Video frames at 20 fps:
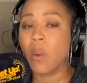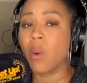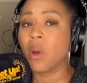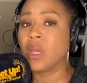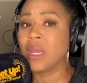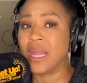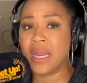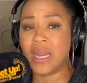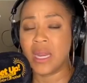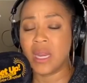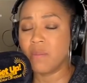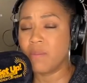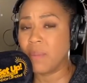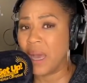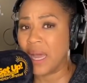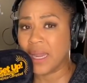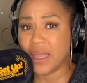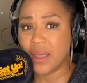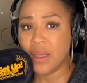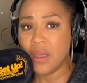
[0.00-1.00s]
won't let
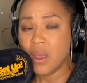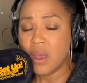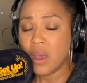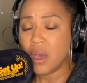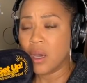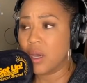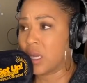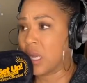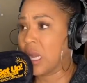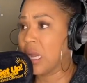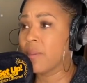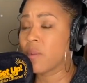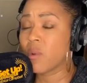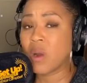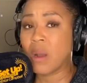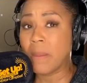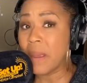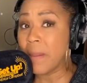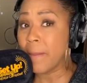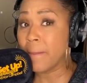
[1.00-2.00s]
anybody come
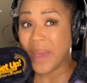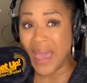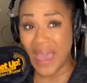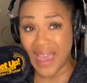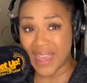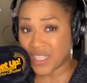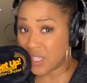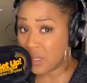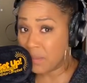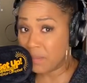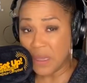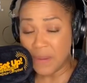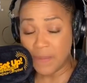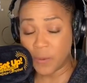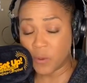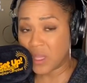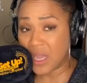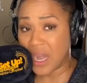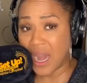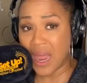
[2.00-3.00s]
around me bashing
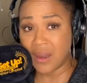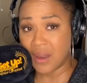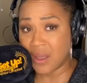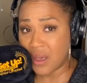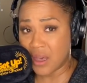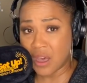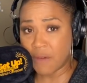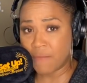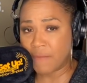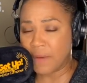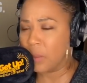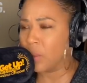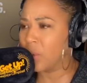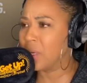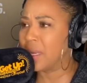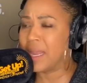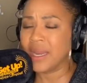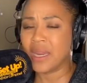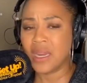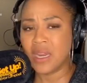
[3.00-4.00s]
people that I love. I won't
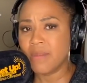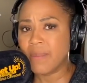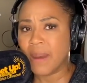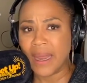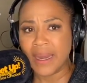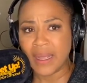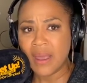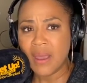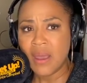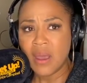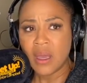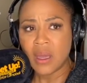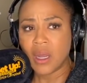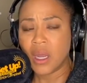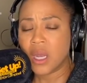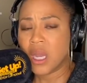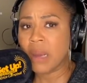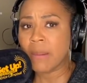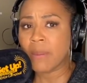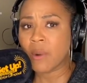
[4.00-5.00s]
let anybody
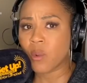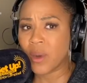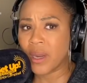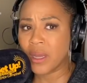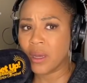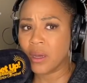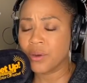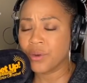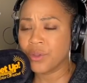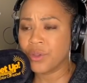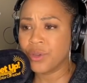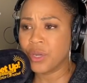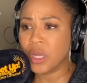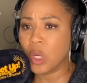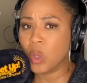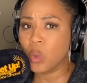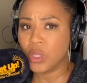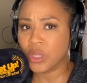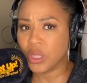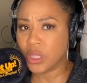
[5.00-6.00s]
come around, you
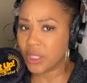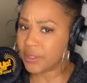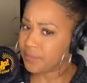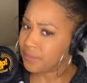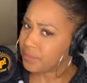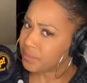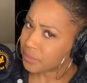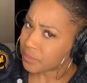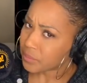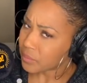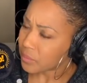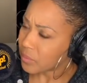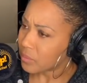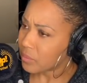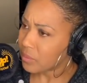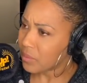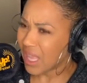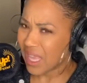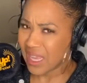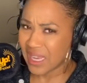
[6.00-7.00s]
know, with the
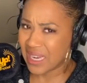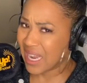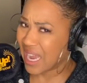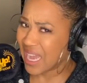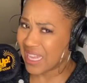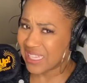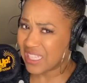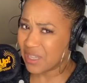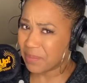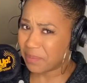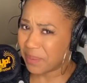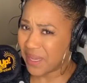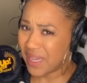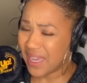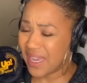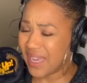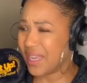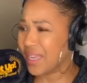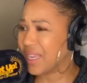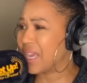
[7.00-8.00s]

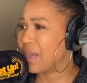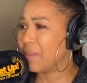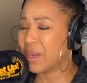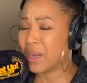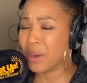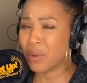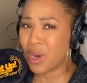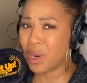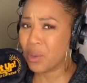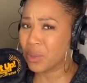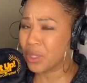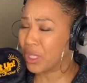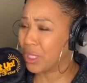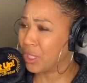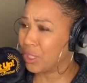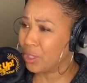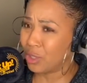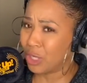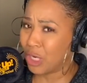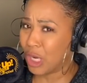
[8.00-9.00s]
gossiping and coming around with a
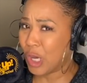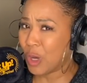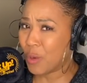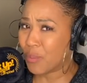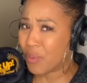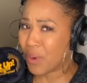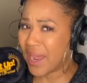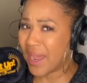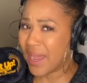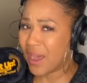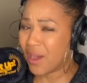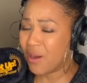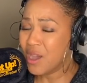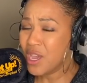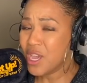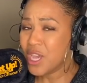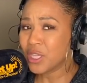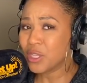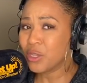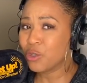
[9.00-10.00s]
little lowbrow,
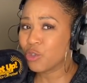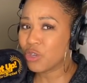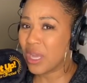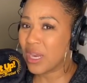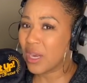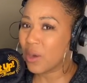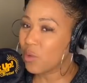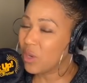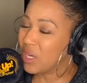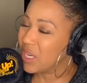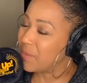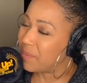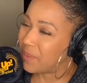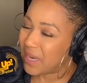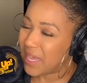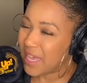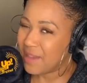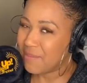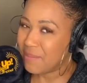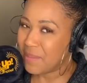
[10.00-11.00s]
you trying to really
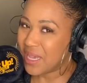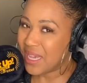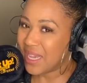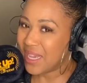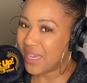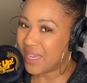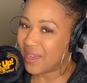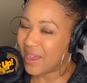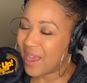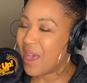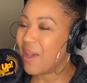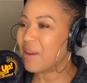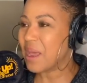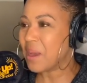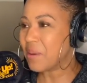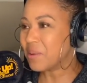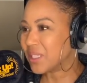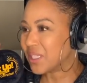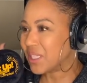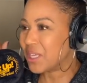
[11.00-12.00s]
play me. And, oh,
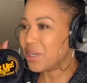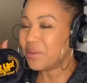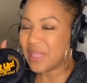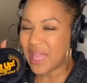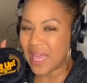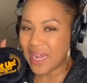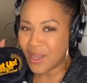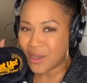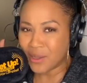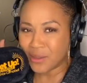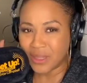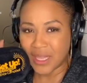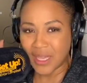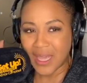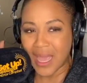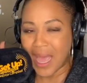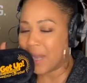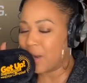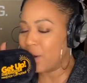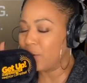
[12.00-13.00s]
that was cute, that little
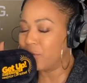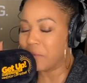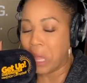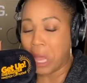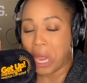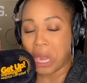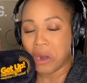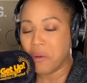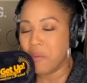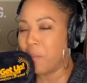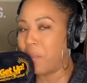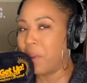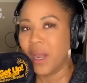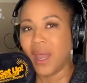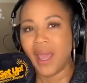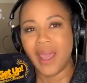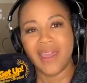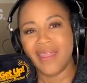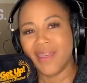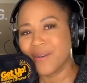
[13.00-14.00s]
thing. I don't
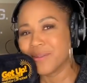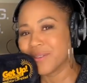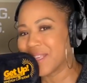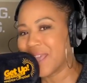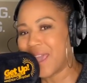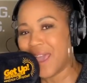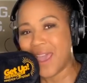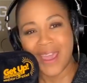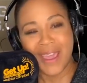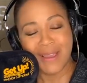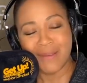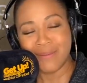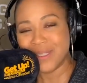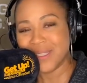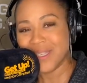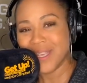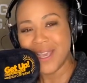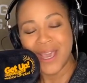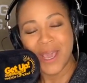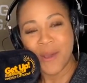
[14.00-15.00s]
play those
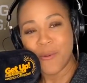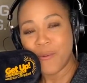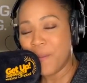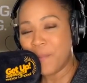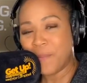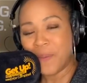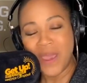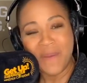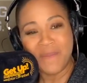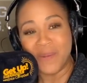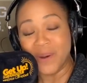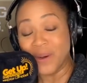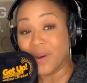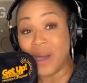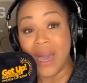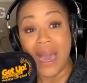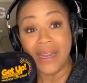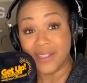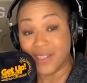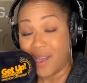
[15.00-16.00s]
games with people.
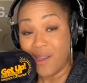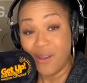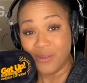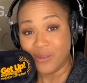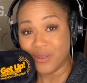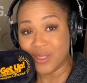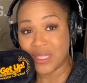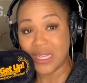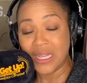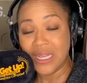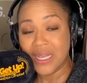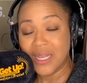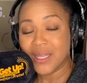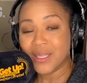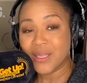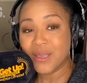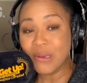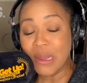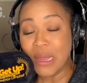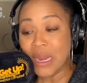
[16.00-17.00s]
I don't.
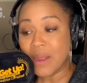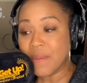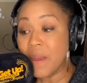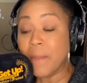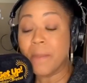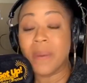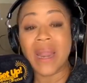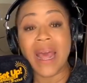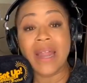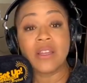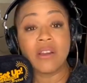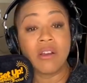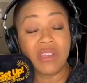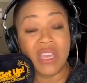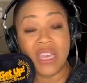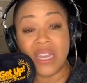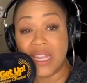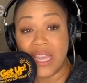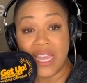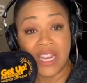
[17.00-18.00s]
You know what I mean? But I don't
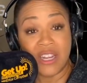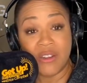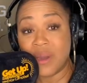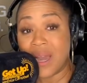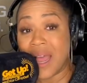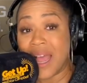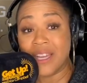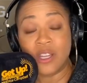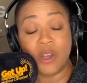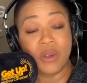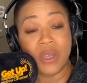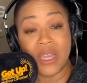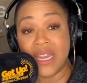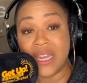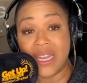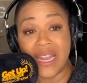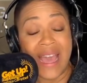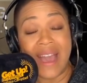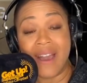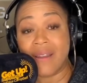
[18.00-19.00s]
get ignorant. I don't
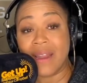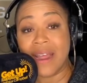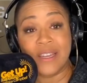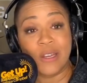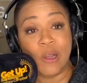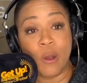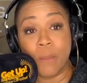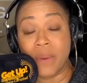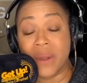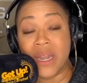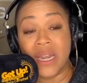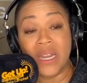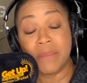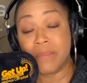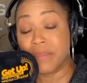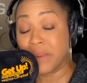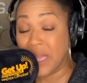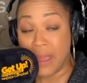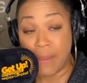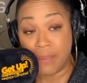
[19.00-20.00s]
get loud. I
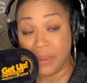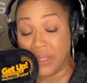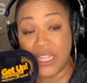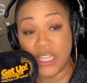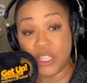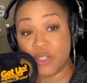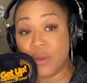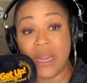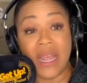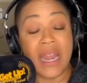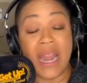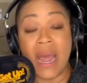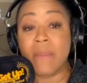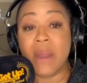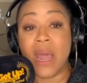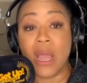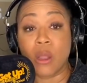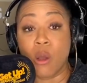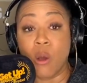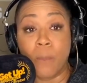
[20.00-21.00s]
don't get belligerent. And I'm
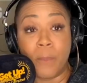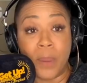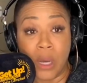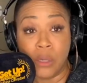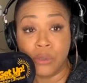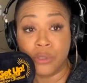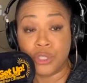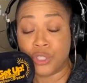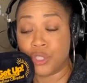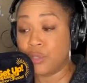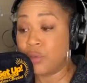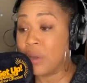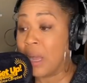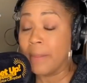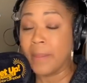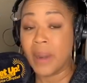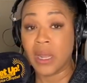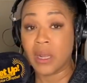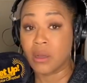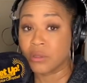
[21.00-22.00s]
not going to post you.
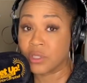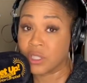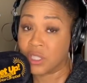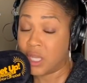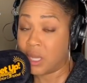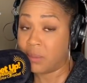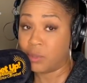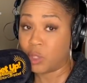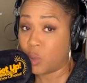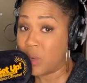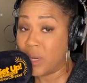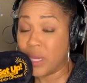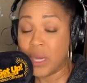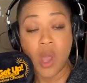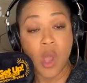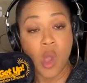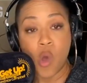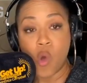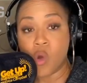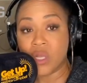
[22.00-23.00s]
I'm not going to subtweet
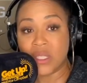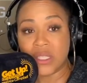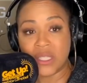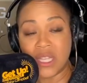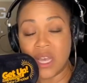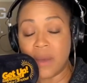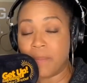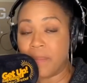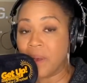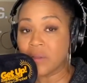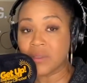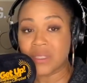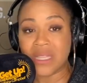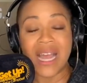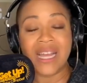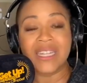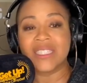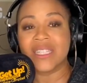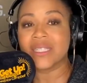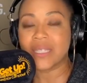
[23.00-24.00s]
or subpost.
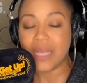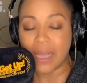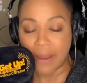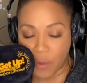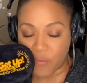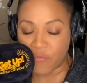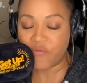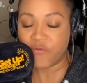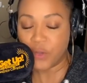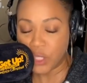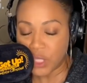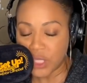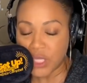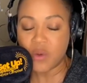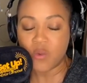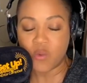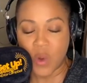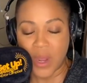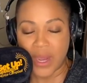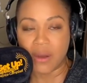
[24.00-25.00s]
I'm fully
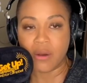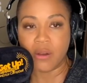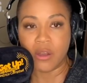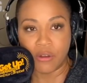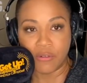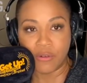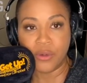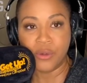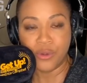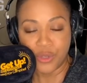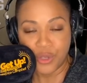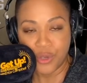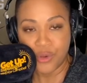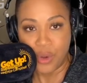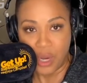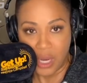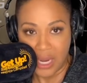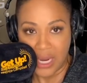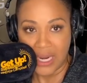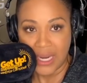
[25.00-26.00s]
aware of who
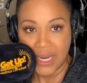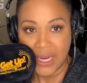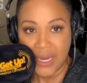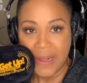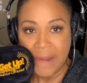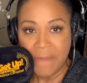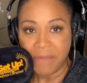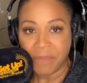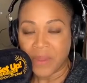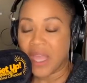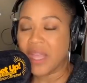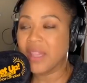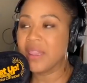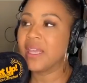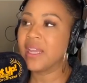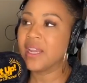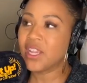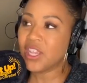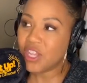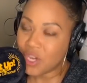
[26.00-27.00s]
you are. And
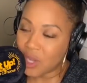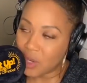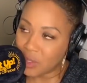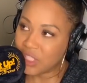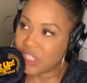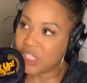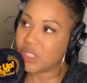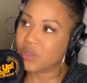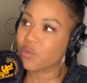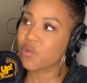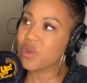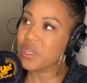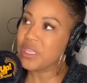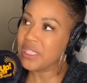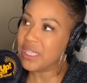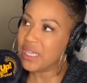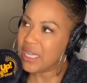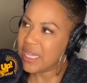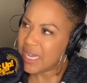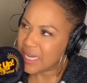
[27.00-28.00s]
there, you know, just
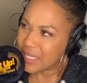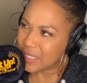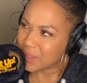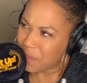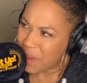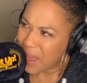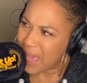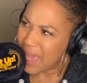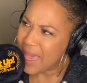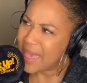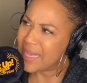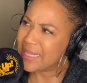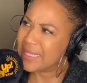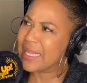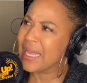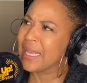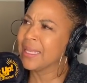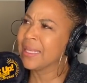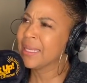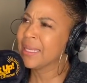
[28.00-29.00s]
recently in this past